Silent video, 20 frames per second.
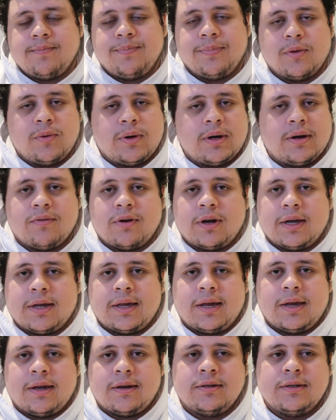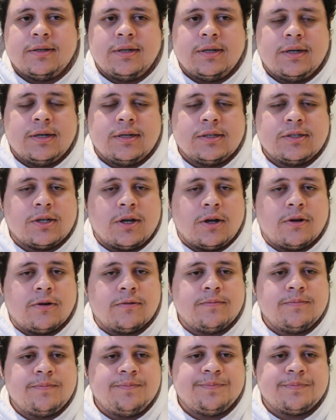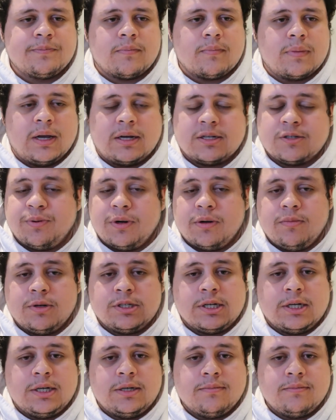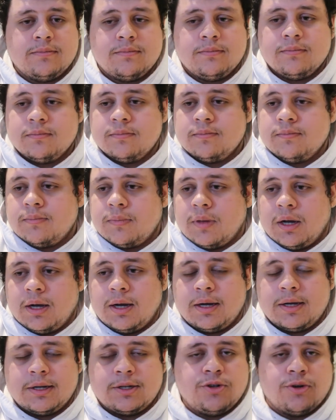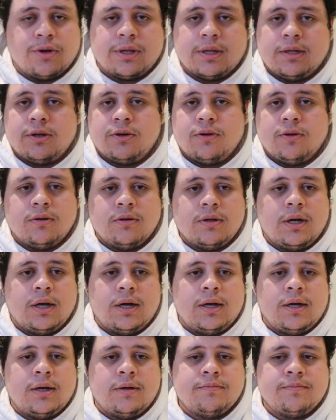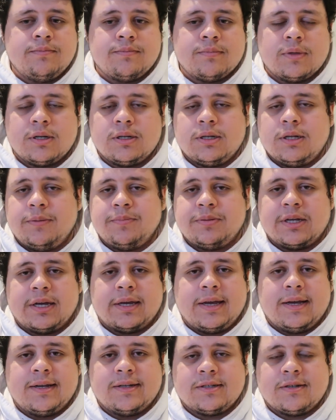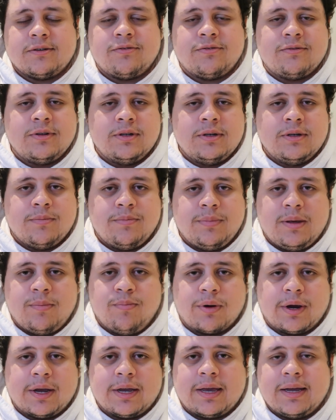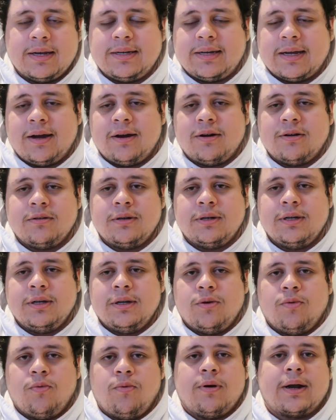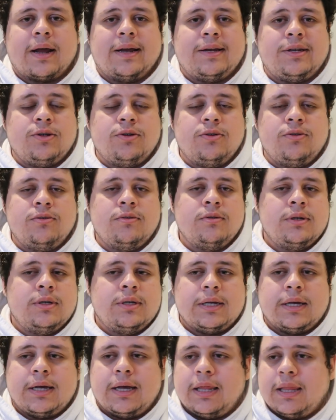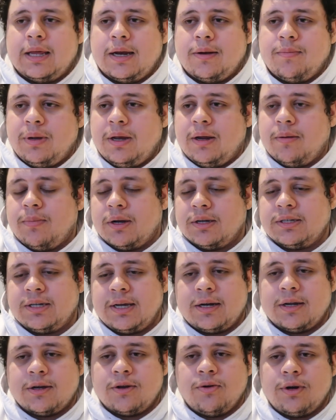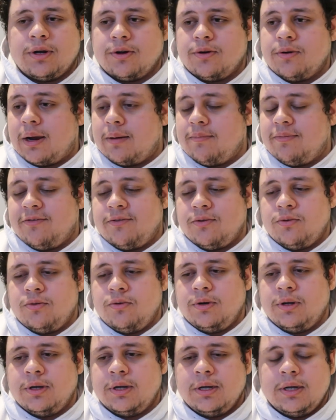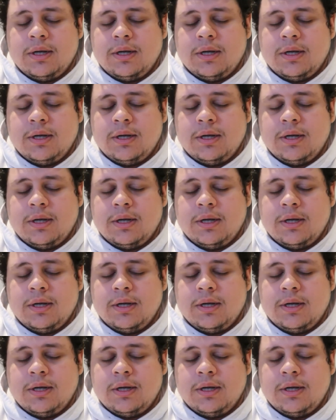whenever I can. So that's pretty much it. Enjoy the little clips, I guess, of me breaking down what I do, and then me and Montana going to grab food